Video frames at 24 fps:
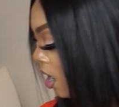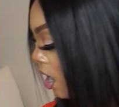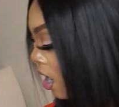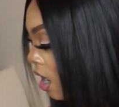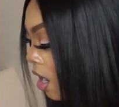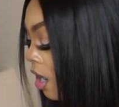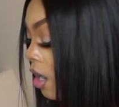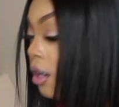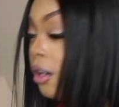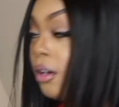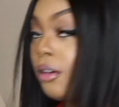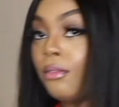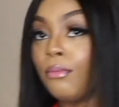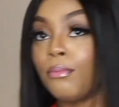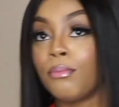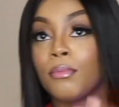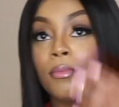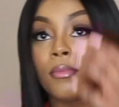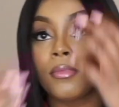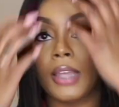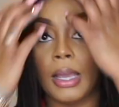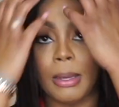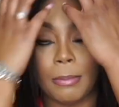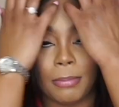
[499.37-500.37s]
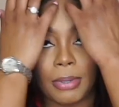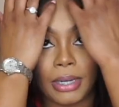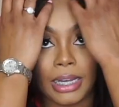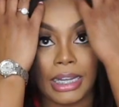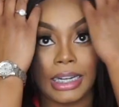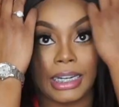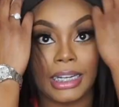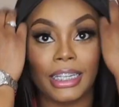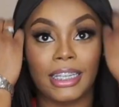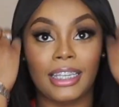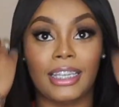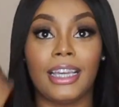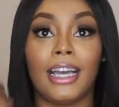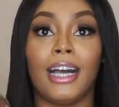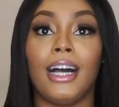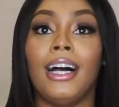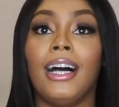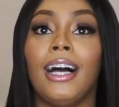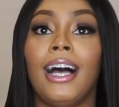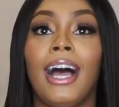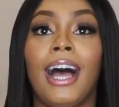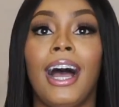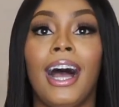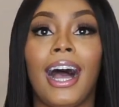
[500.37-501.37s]
um but
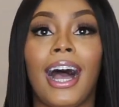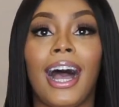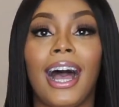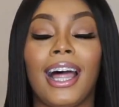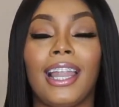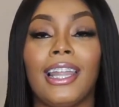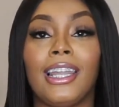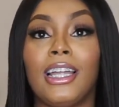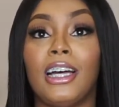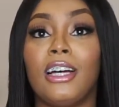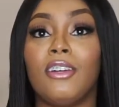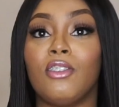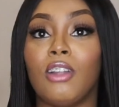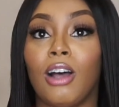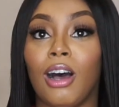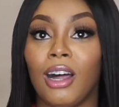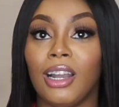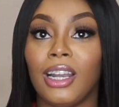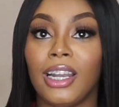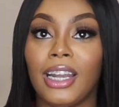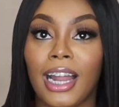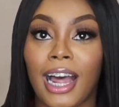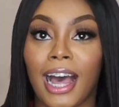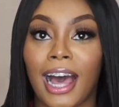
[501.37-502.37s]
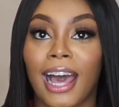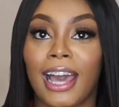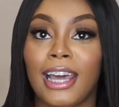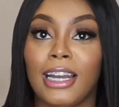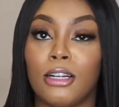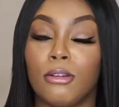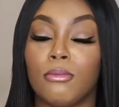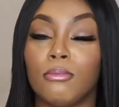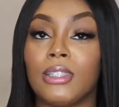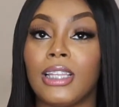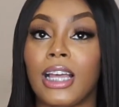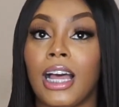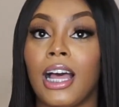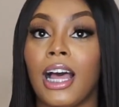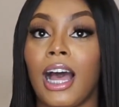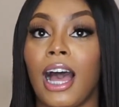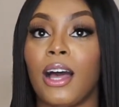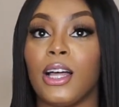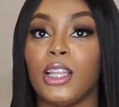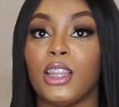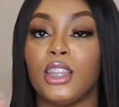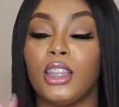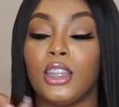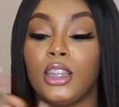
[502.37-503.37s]
yeah I loved all of the items
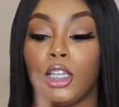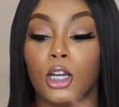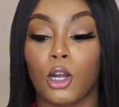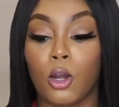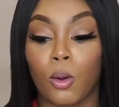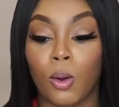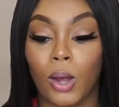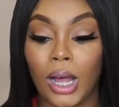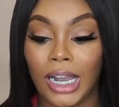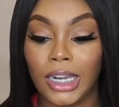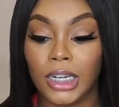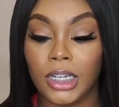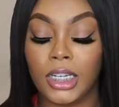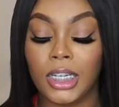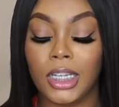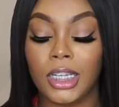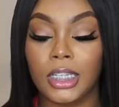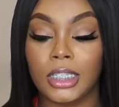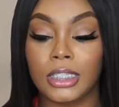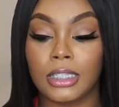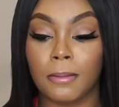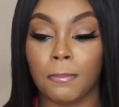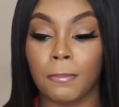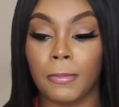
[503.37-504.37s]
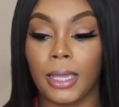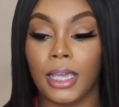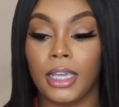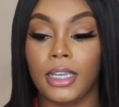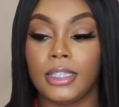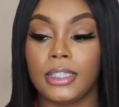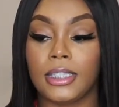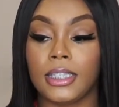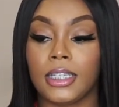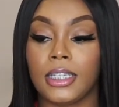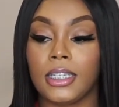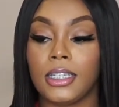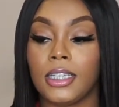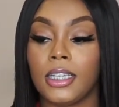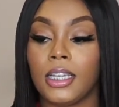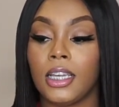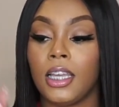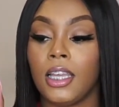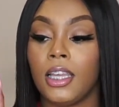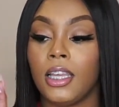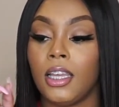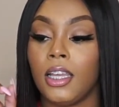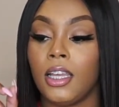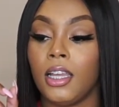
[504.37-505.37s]
I, the quality is amazing
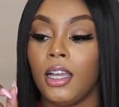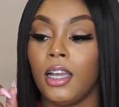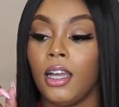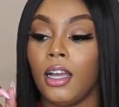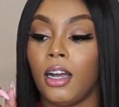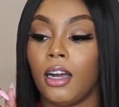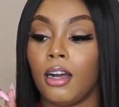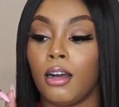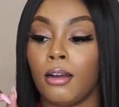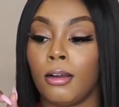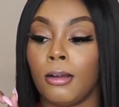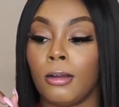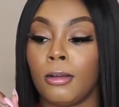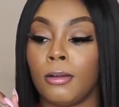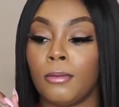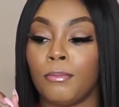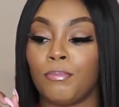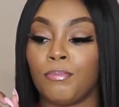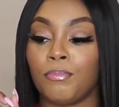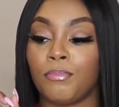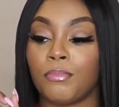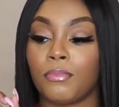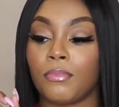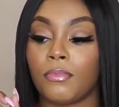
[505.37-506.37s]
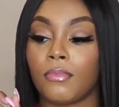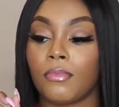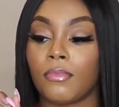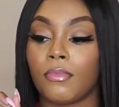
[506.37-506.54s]
um